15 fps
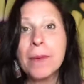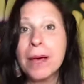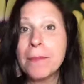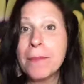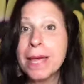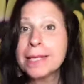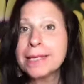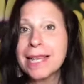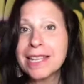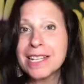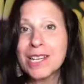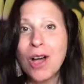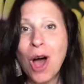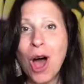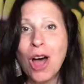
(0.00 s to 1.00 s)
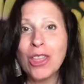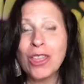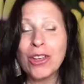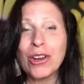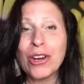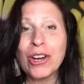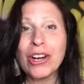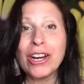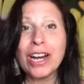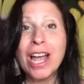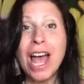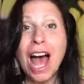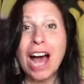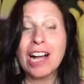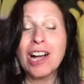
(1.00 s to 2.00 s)
a best-selling author,
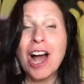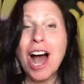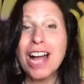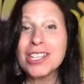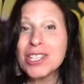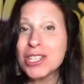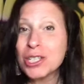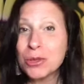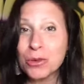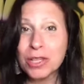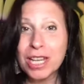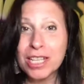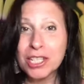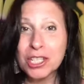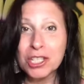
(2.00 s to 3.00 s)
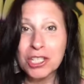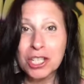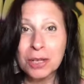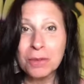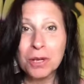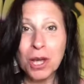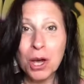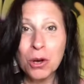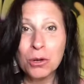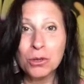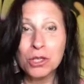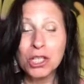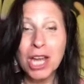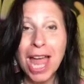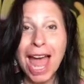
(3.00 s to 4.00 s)
a conscious relationship
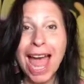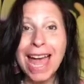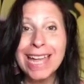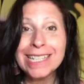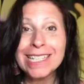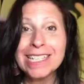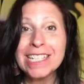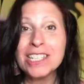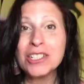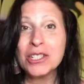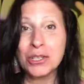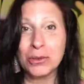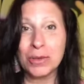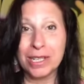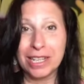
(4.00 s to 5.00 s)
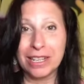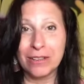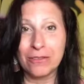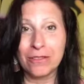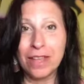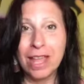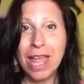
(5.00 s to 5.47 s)
coach, and an intuitive.